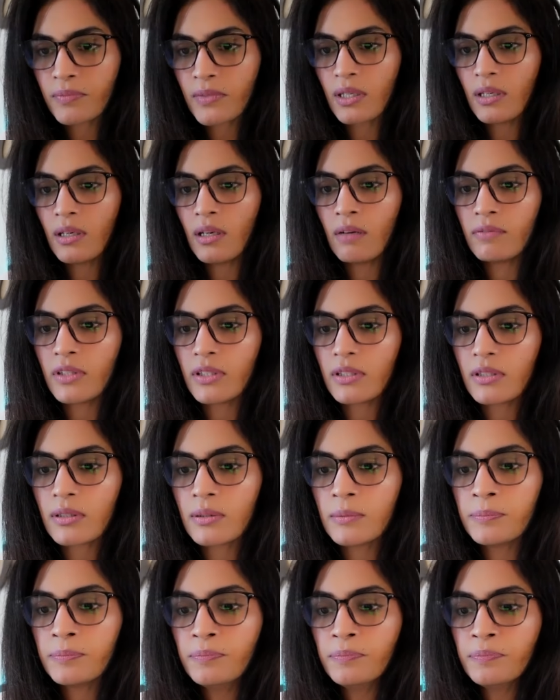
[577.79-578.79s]
Loved it.
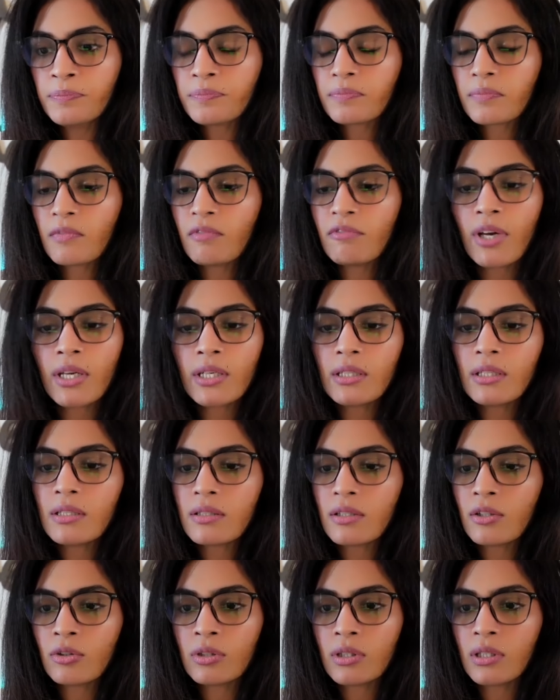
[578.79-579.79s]
Very
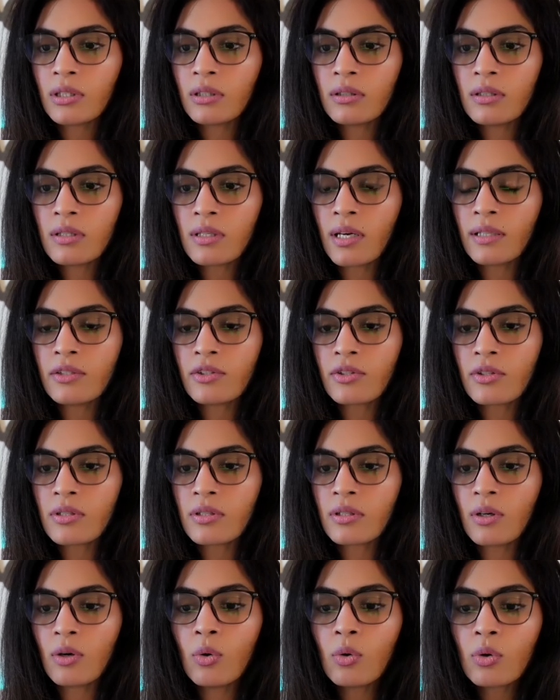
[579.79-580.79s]
easy on the ears, and just
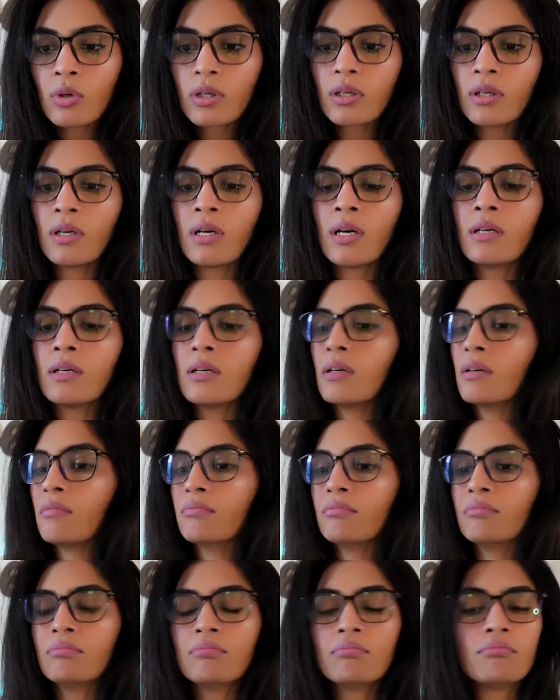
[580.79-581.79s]
the hook, the
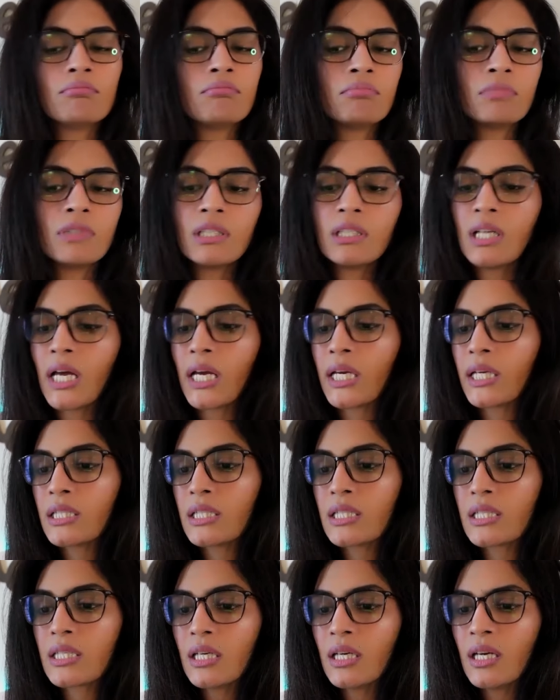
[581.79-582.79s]

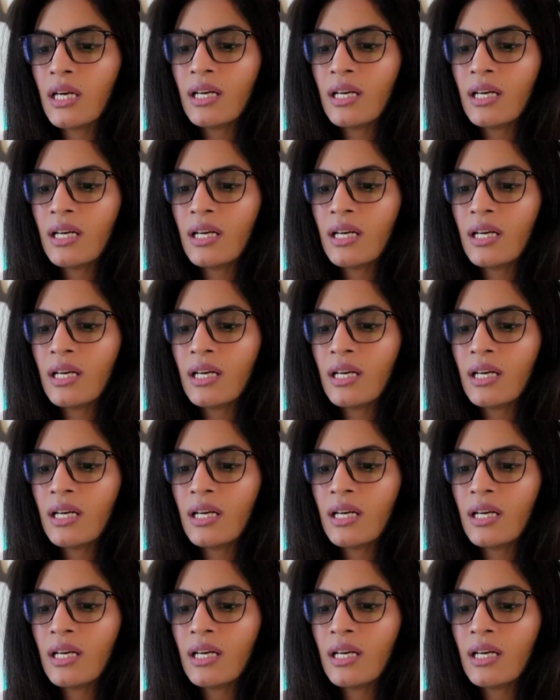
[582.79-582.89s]
lines.